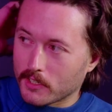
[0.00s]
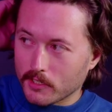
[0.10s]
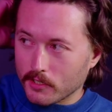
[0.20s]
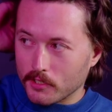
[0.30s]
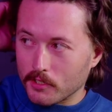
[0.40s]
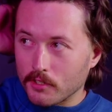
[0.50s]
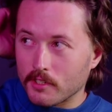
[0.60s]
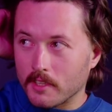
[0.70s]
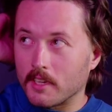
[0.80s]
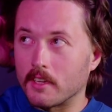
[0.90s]
Because
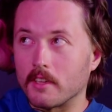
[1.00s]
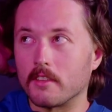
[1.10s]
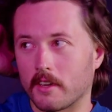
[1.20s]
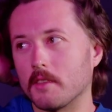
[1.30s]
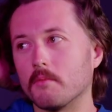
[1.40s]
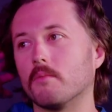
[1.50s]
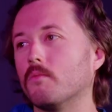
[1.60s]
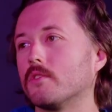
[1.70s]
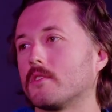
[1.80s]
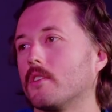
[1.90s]
usually, like the
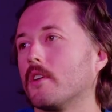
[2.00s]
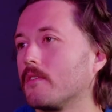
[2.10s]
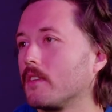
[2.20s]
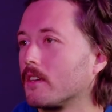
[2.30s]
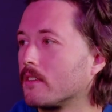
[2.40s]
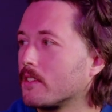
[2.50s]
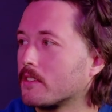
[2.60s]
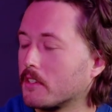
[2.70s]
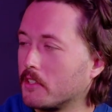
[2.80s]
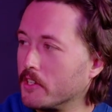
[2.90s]
most annoying thing, like
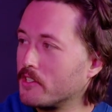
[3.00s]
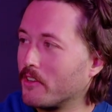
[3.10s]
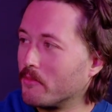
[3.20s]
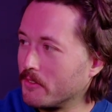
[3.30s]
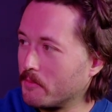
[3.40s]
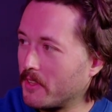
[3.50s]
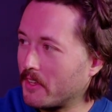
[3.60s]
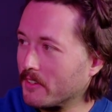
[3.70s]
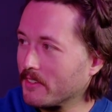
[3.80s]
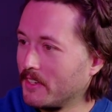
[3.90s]
it's a cliche almost, but
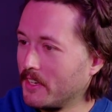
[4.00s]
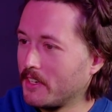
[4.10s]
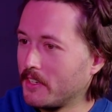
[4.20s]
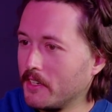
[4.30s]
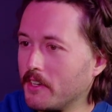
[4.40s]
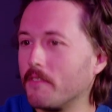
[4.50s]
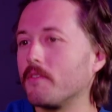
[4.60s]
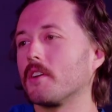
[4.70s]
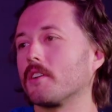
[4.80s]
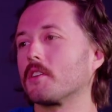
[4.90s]
like if
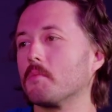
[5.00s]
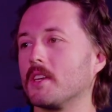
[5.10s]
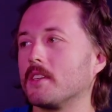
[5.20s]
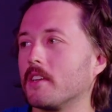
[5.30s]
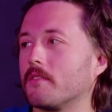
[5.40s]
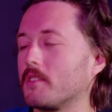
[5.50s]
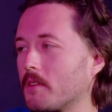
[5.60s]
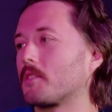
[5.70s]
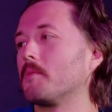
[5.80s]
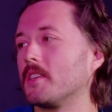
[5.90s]
the comedian's
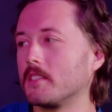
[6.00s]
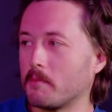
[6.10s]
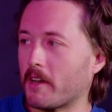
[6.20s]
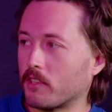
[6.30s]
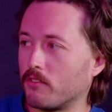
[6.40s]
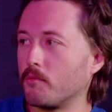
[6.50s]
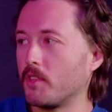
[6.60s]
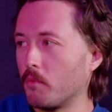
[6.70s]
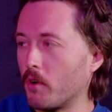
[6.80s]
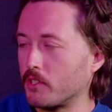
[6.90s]
at the back of the room and
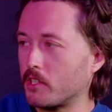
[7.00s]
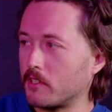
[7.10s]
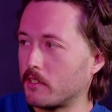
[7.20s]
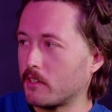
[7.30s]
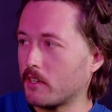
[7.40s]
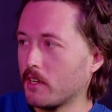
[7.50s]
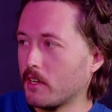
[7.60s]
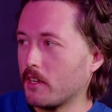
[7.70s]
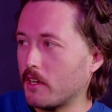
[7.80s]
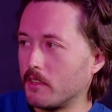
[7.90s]
they're watching
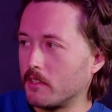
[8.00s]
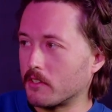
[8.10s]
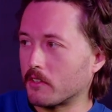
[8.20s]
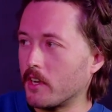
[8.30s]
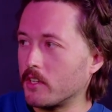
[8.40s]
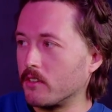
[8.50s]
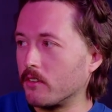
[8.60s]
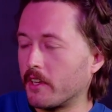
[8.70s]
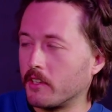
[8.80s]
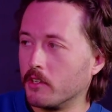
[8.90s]
and there's a great
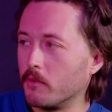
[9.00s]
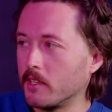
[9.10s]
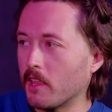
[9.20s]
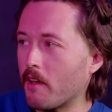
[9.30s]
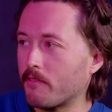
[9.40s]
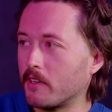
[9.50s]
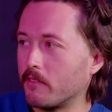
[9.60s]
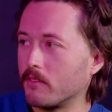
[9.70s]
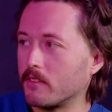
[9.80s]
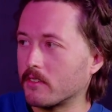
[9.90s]
joke, like no one's laughing,
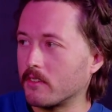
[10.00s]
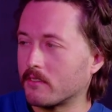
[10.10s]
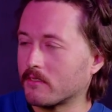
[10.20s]
everyone's going,